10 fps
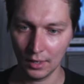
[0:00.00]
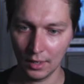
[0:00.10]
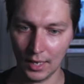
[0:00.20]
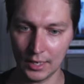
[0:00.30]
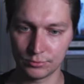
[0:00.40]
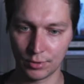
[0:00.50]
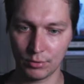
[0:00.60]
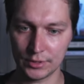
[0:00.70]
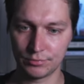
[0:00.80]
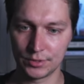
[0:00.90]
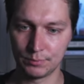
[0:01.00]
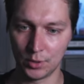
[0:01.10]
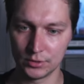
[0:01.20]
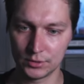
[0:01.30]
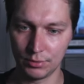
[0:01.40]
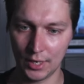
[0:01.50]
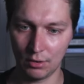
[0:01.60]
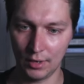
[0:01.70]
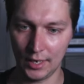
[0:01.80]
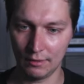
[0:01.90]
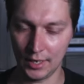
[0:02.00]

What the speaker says: As request response, we now have